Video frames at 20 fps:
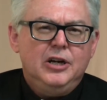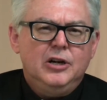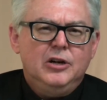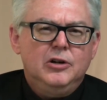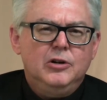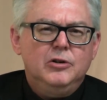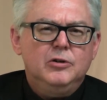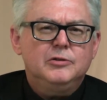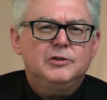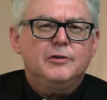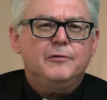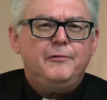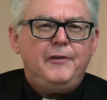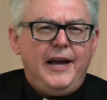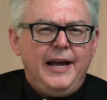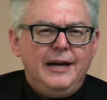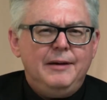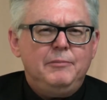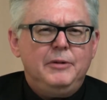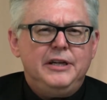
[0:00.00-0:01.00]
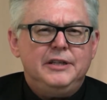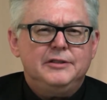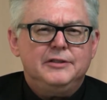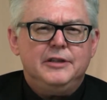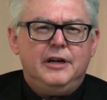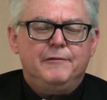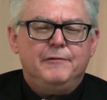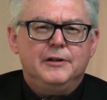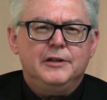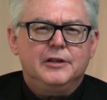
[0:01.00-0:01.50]
whose family
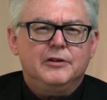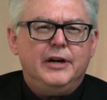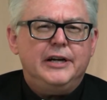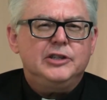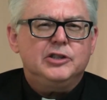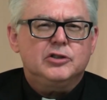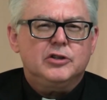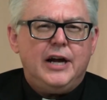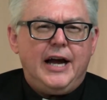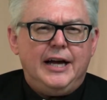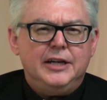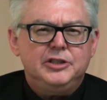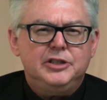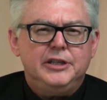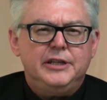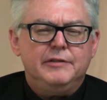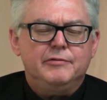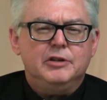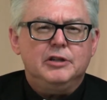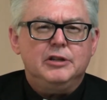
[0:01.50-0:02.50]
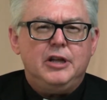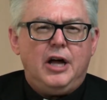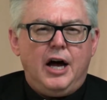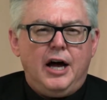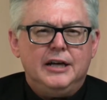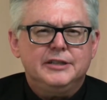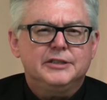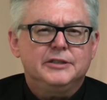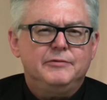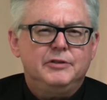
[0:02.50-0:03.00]
suffered a great tragedy of the
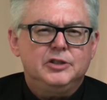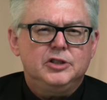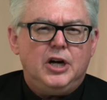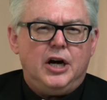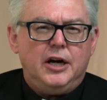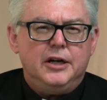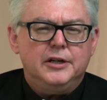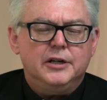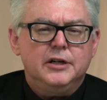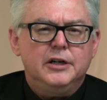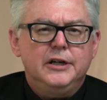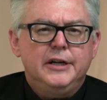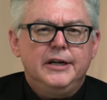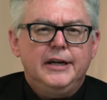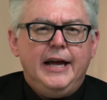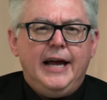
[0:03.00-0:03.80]
loss of a daughter